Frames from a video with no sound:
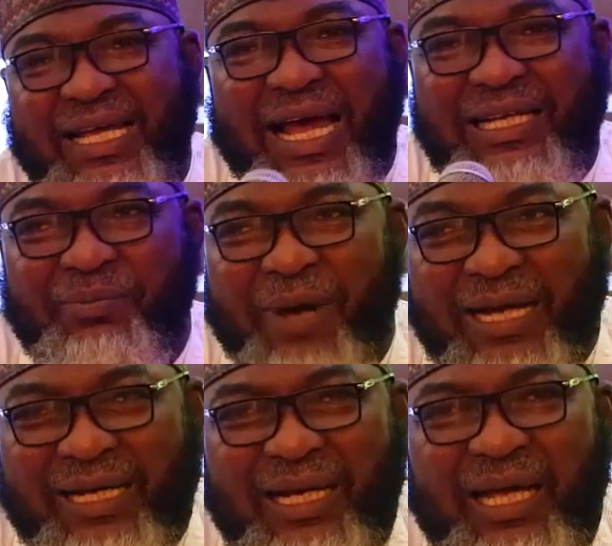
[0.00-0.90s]
at the
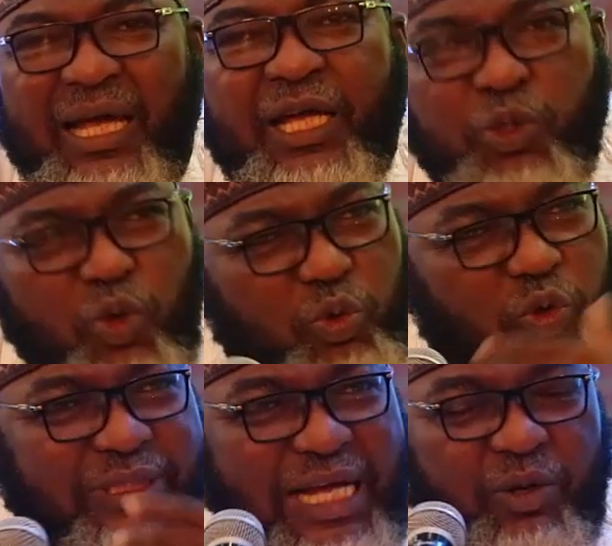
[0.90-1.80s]
back. You know
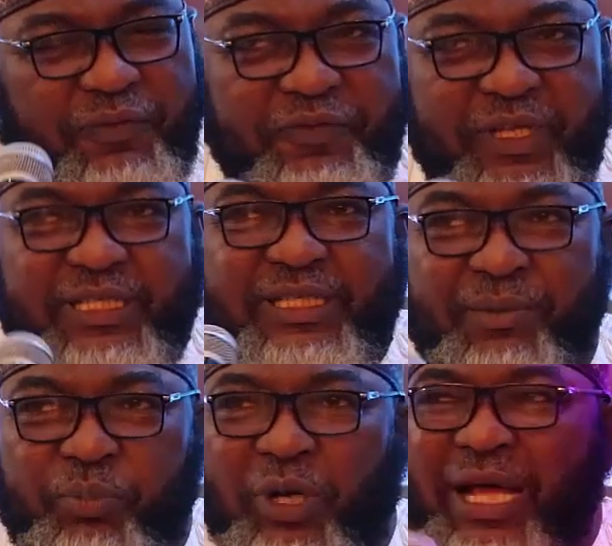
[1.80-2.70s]
those kind of things.
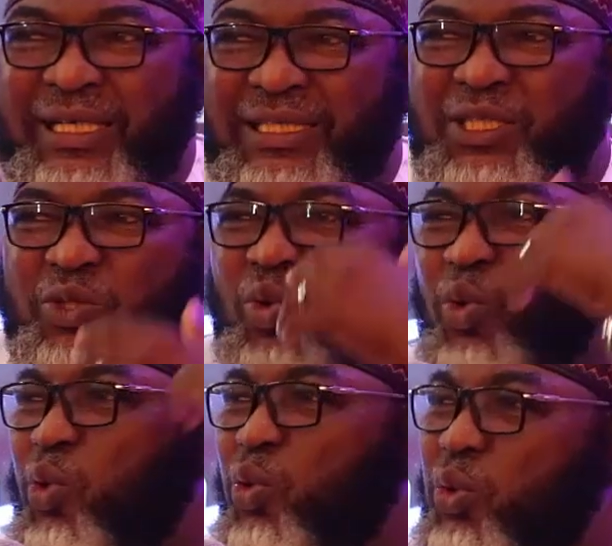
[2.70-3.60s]
A brother is
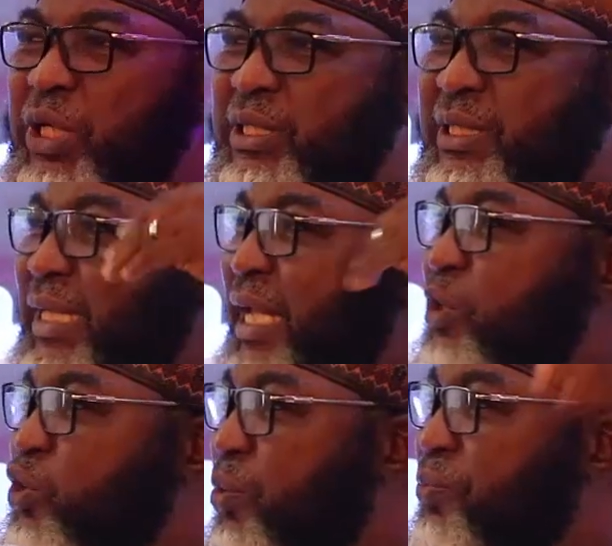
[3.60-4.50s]
telling
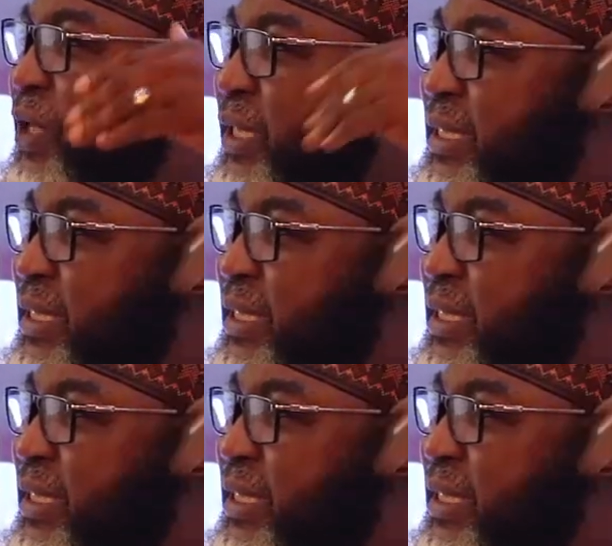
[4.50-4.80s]
you some things